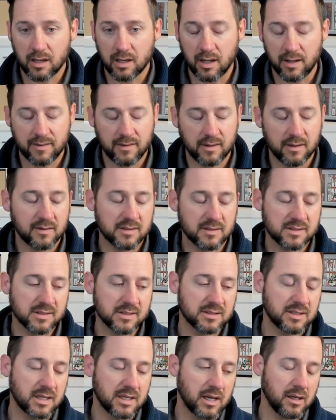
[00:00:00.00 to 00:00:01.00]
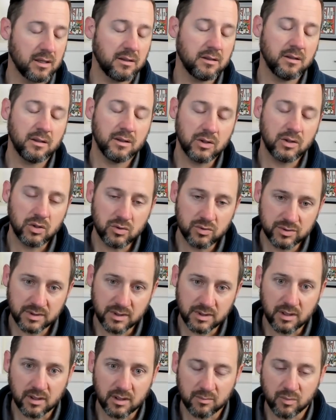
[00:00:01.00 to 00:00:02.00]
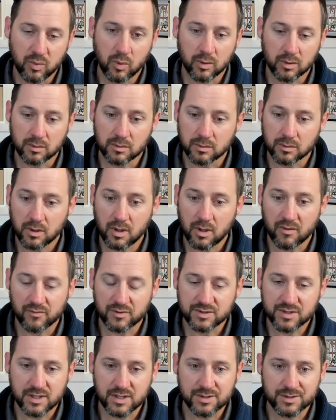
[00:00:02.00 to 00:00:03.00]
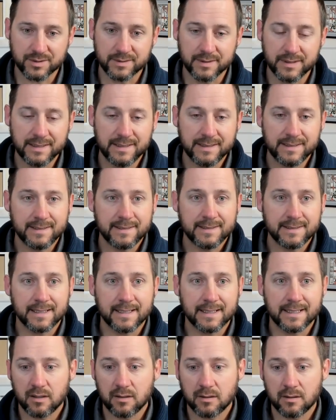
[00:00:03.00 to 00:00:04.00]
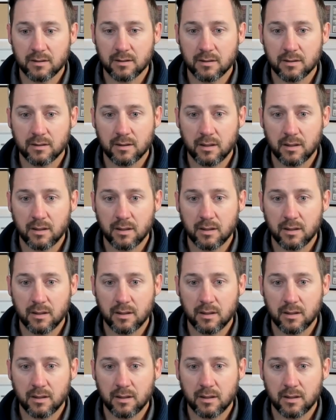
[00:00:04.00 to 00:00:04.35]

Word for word: And I think this is a hugely important conversation. It